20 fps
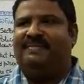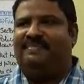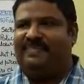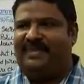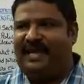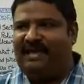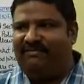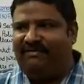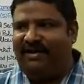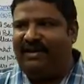
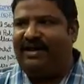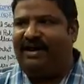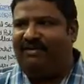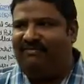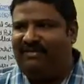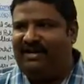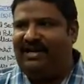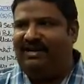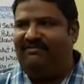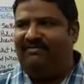they were
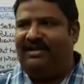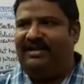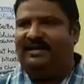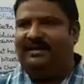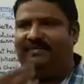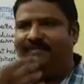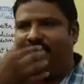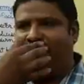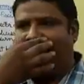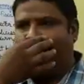
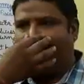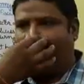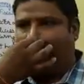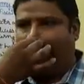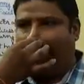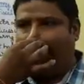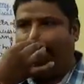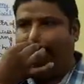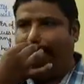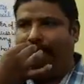available,
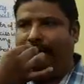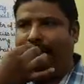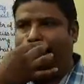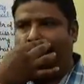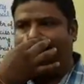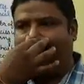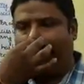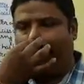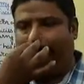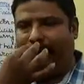and
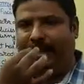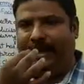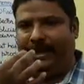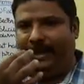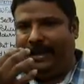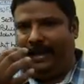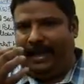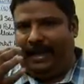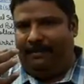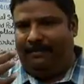the
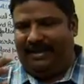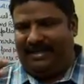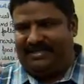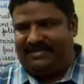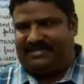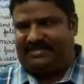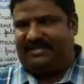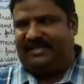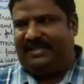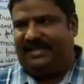
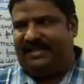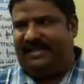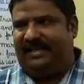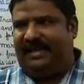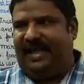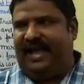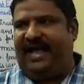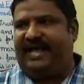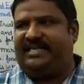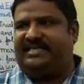
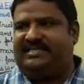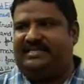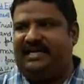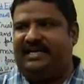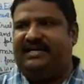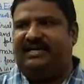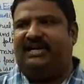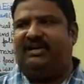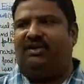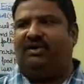MNC
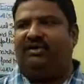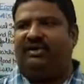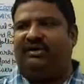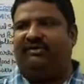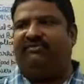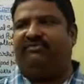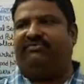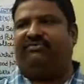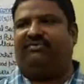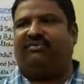exert a lot
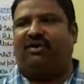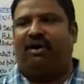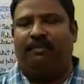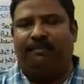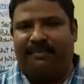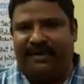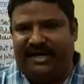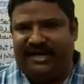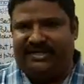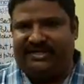of
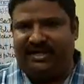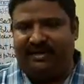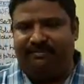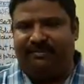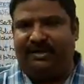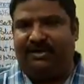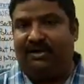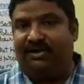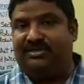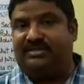competition
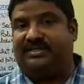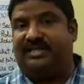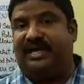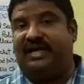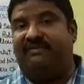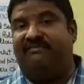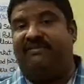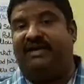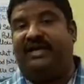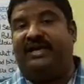because they
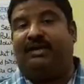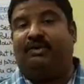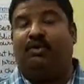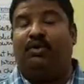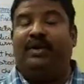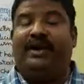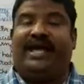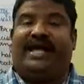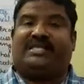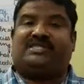have very
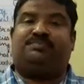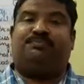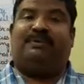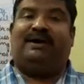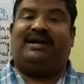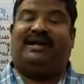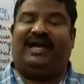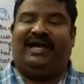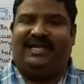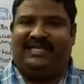good
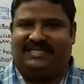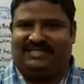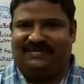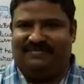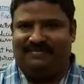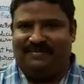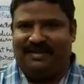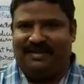expertise